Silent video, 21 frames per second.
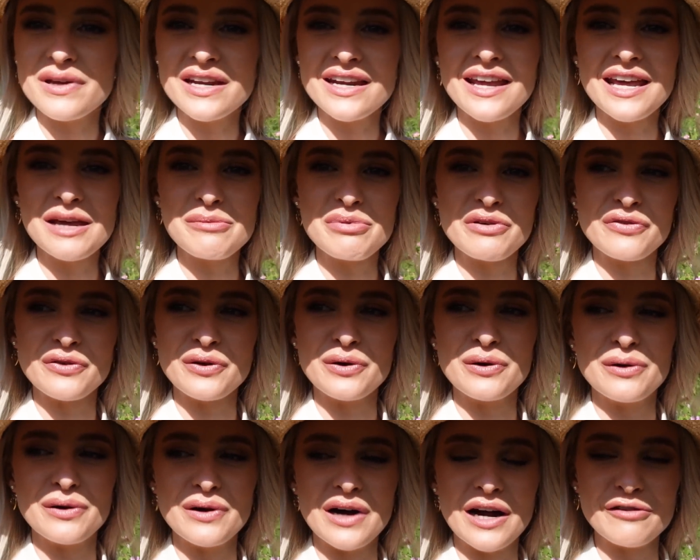been here
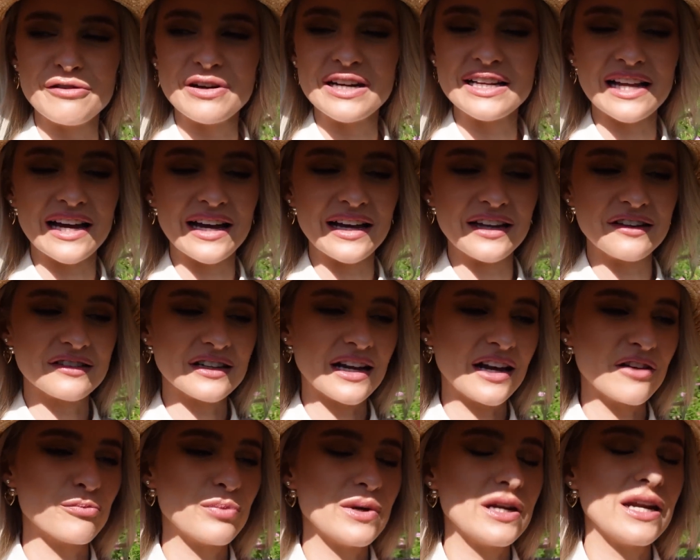before, I realised.
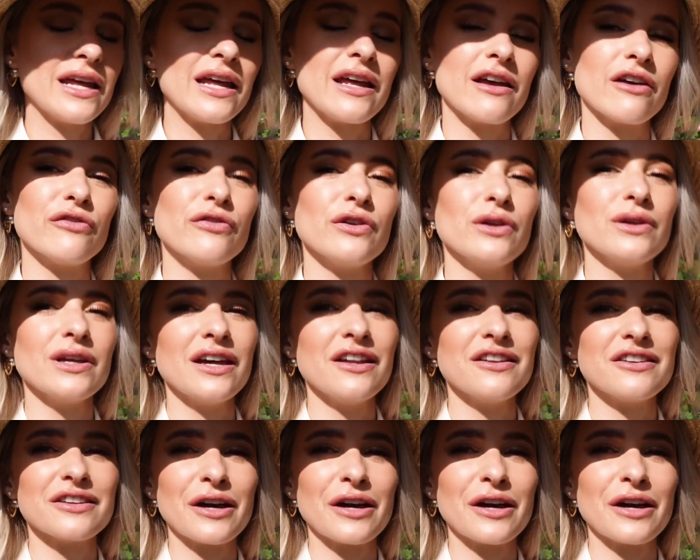I've been here a few years